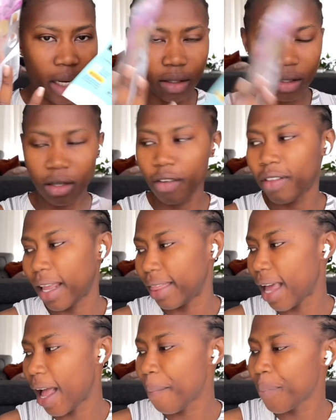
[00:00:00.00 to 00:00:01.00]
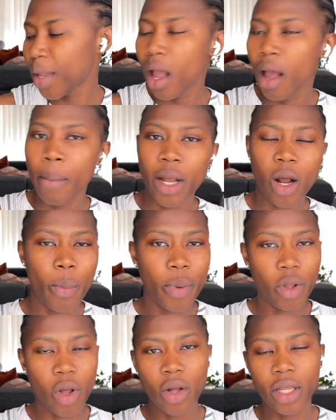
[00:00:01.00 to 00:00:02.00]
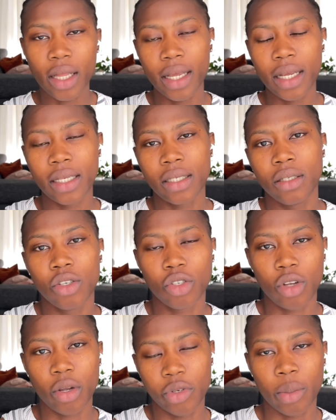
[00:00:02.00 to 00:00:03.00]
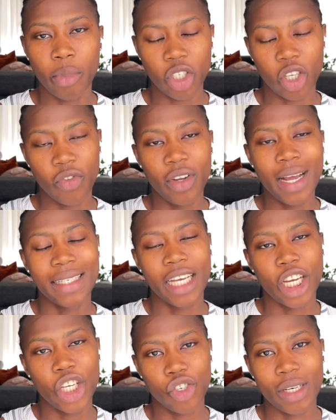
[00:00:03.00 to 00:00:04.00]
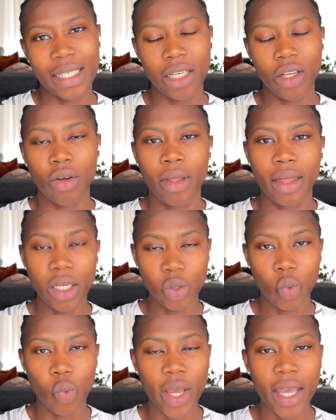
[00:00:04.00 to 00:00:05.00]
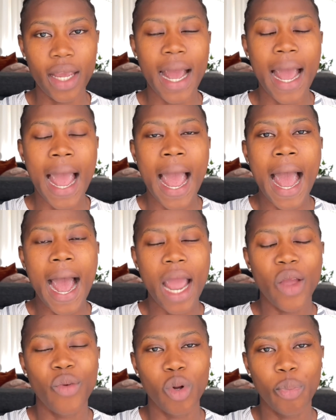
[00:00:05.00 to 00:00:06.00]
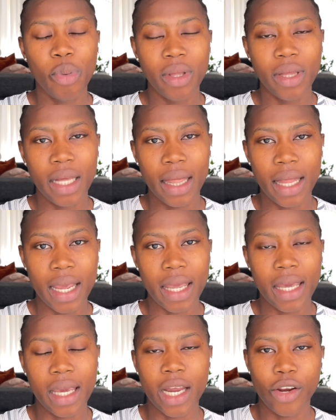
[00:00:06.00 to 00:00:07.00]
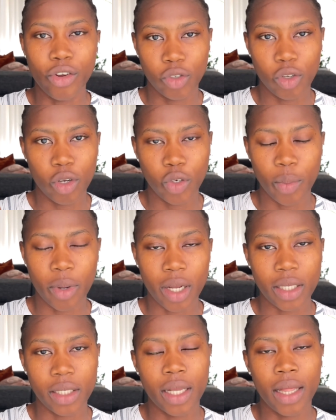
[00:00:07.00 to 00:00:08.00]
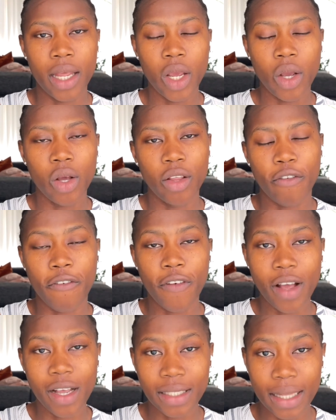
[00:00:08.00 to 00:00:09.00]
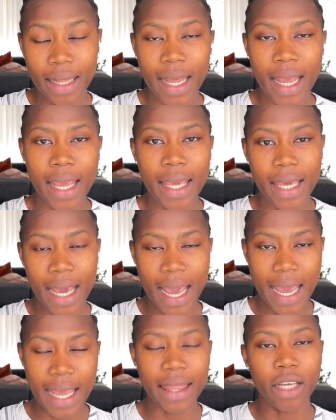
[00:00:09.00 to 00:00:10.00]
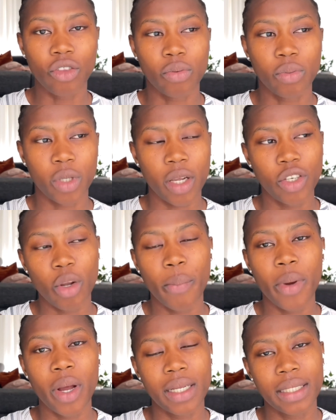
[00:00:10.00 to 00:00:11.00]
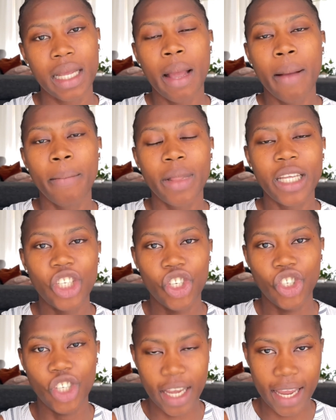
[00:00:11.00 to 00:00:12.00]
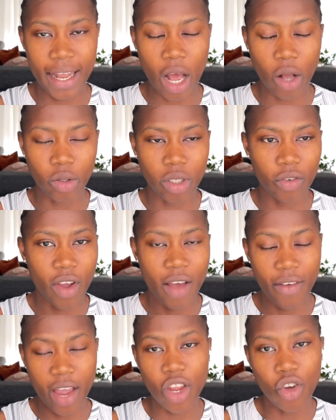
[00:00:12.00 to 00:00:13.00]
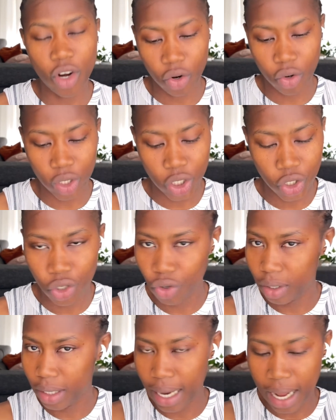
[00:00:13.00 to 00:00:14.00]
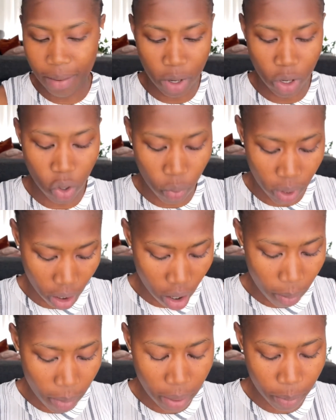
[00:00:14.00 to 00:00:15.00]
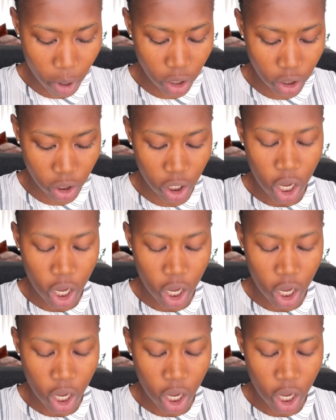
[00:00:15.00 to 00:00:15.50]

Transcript: and stuff like that. But I'll put all the links in the description box. If you guys are interested on this wig, I will put the link in the description box. The first link in the description box, please check it out. If you have any other question, you can let me know in the comment box.